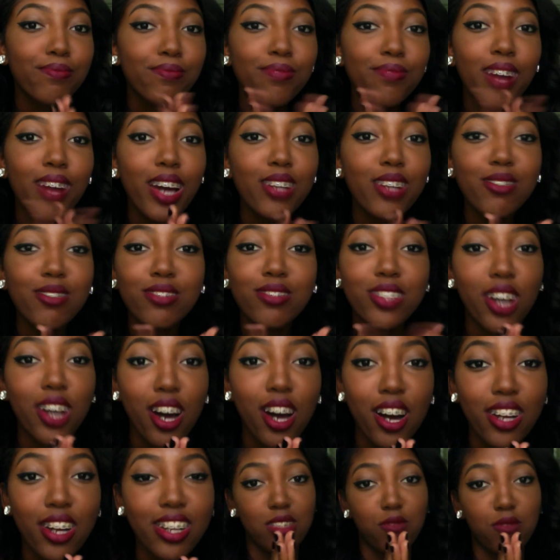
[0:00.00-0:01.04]
I don't
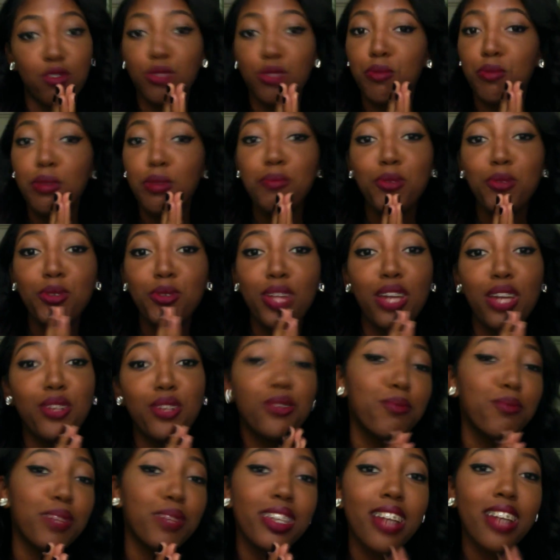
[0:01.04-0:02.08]
talk. For the people that
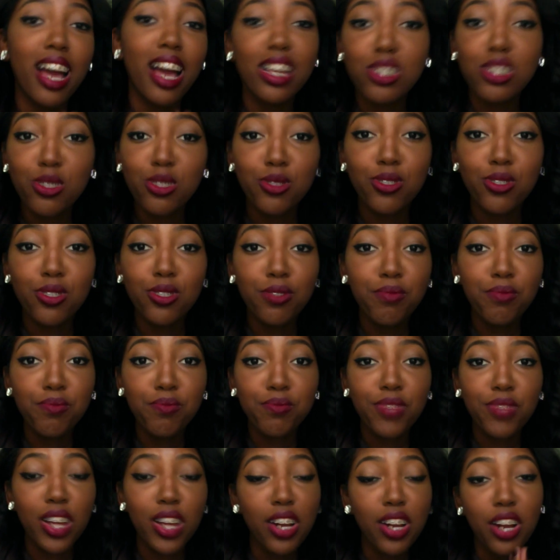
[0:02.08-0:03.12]
knew me in high school,
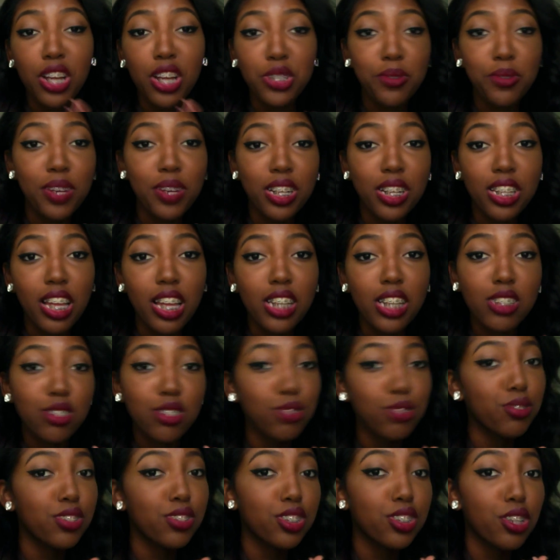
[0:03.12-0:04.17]
I graduated like
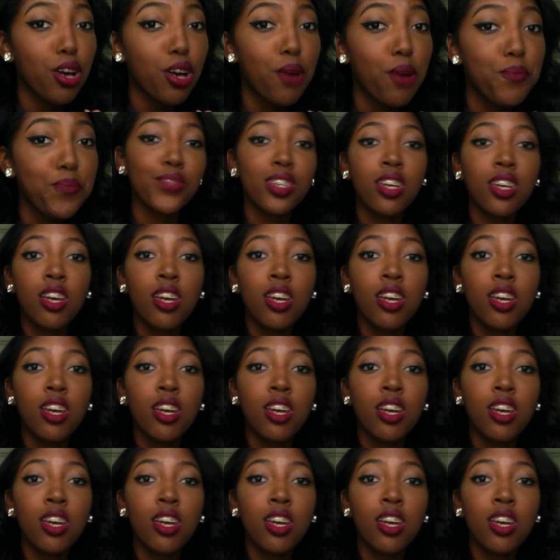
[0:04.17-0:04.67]
2 years ago,